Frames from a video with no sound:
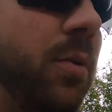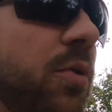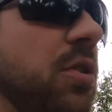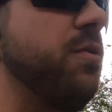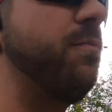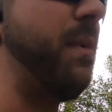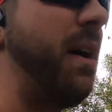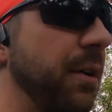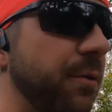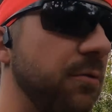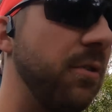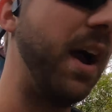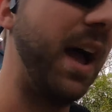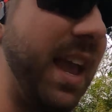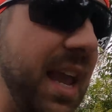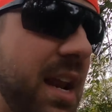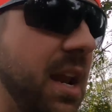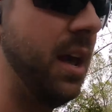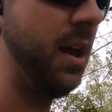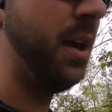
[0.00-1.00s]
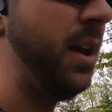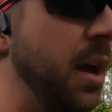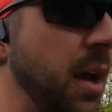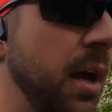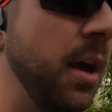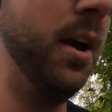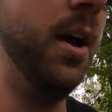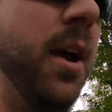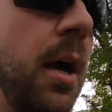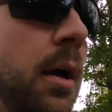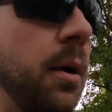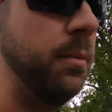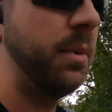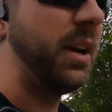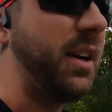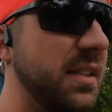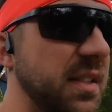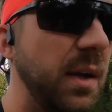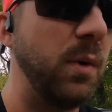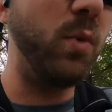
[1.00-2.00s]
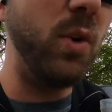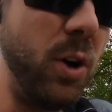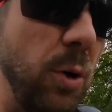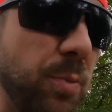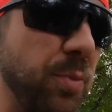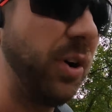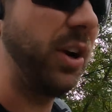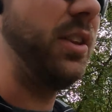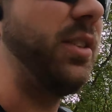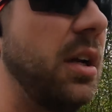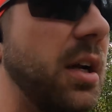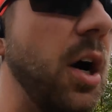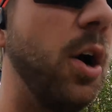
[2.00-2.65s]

with my right, because I will bring the